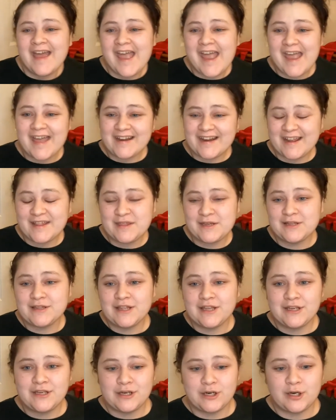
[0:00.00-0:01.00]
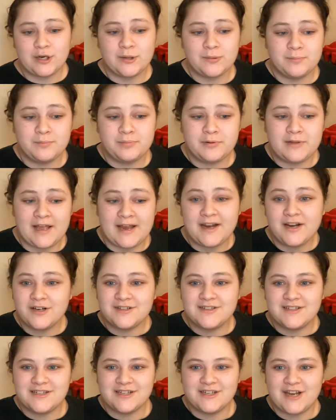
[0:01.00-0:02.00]
And I think that your
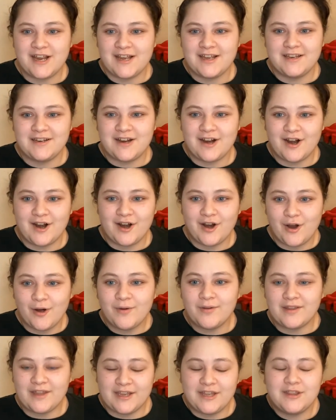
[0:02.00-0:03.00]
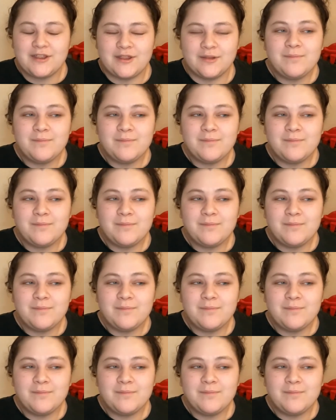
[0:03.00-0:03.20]
players tonight are going, like,